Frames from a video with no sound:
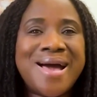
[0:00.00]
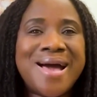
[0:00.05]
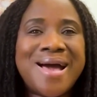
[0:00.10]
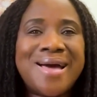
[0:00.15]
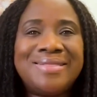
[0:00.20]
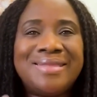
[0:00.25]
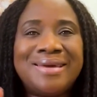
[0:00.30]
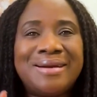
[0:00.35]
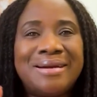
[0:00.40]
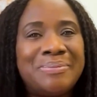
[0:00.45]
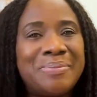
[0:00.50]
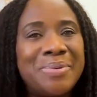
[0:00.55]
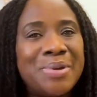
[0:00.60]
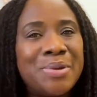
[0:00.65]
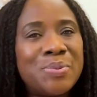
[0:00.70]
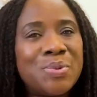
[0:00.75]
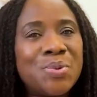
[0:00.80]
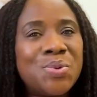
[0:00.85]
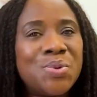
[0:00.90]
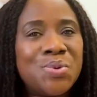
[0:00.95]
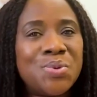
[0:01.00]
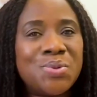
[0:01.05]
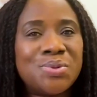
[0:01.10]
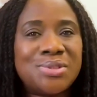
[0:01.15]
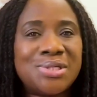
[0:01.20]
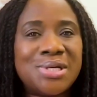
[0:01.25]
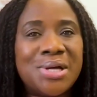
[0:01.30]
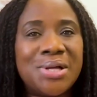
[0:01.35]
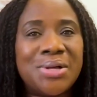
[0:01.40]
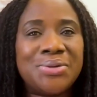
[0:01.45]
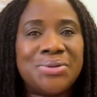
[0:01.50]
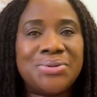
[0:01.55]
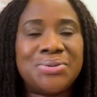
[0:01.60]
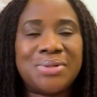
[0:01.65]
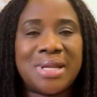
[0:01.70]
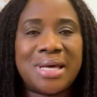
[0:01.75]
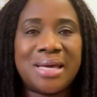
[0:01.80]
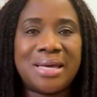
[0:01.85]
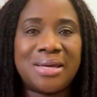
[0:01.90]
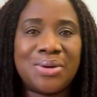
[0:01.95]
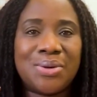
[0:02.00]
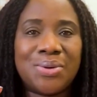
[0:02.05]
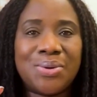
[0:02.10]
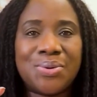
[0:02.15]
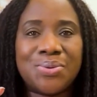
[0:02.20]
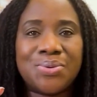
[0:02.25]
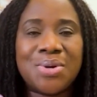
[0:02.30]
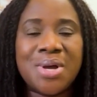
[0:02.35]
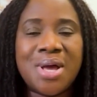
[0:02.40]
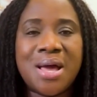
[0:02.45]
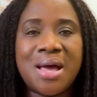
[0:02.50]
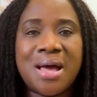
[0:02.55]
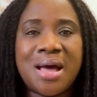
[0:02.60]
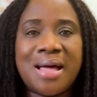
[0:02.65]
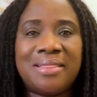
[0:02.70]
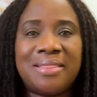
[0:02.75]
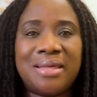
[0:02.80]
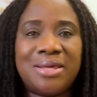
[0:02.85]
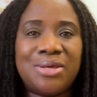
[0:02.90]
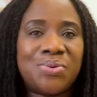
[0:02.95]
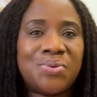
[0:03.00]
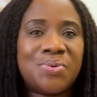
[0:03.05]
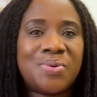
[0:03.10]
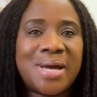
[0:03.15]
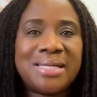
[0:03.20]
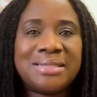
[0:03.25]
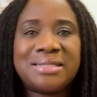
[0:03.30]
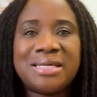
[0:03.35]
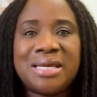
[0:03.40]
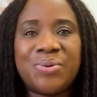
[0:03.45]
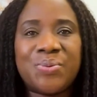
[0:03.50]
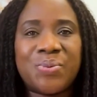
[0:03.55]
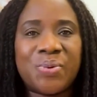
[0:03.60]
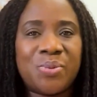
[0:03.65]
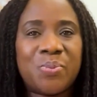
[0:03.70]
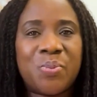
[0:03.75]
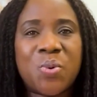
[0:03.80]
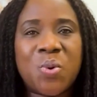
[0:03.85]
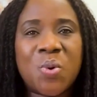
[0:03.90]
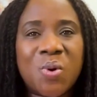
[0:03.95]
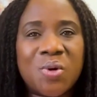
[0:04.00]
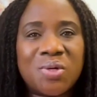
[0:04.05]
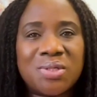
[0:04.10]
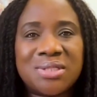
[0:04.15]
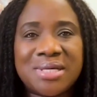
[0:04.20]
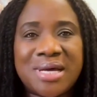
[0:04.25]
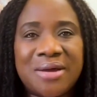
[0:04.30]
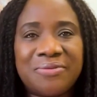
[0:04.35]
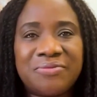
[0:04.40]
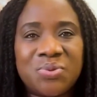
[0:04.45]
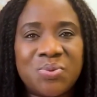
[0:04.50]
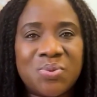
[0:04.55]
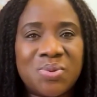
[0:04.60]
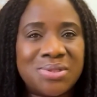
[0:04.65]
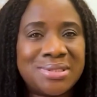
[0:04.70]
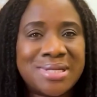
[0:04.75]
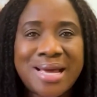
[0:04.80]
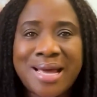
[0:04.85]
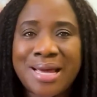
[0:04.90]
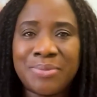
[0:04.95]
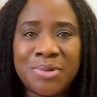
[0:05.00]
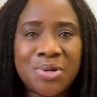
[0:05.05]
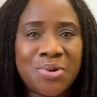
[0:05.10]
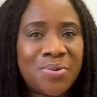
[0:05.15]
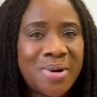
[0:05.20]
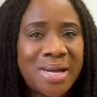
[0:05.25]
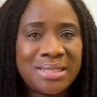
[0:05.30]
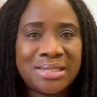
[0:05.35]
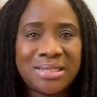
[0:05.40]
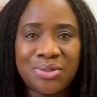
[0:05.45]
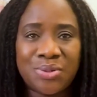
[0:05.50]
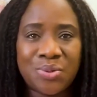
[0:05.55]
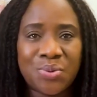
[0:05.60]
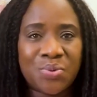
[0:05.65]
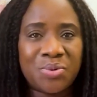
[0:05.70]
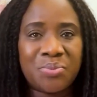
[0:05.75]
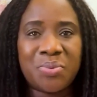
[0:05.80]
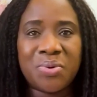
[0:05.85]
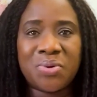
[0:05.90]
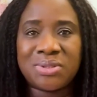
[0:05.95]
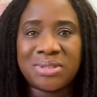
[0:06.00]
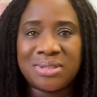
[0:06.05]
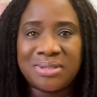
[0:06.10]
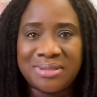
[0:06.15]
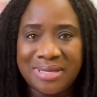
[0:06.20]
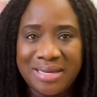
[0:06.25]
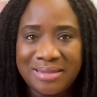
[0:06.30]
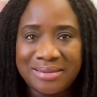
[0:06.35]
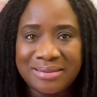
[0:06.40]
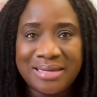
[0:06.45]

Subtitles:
And there are people who will tell you like, oh, and then you write a report afterwards. I'm not writing no report. They